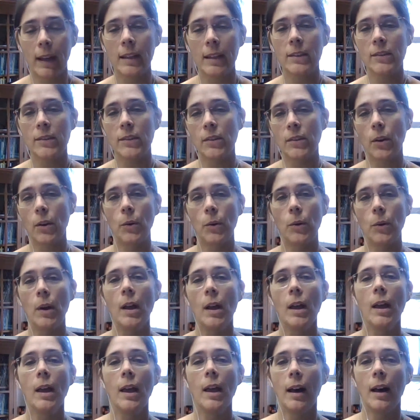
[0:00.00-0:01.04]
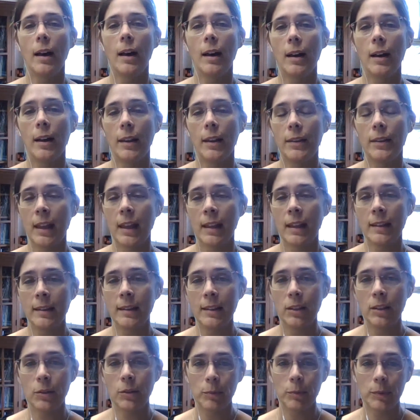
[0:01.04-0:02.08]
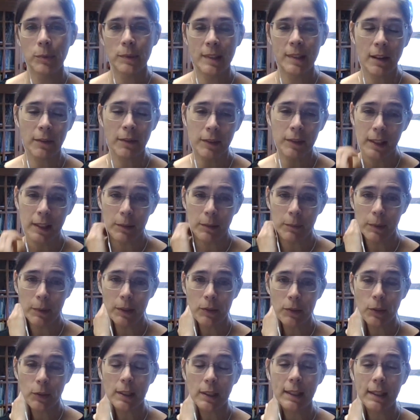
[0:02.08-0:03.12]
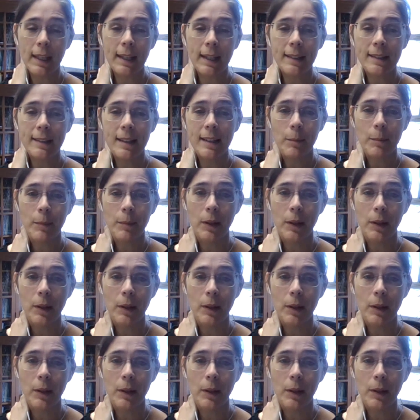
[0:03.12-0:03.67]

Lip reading: So then you definitely want to collect them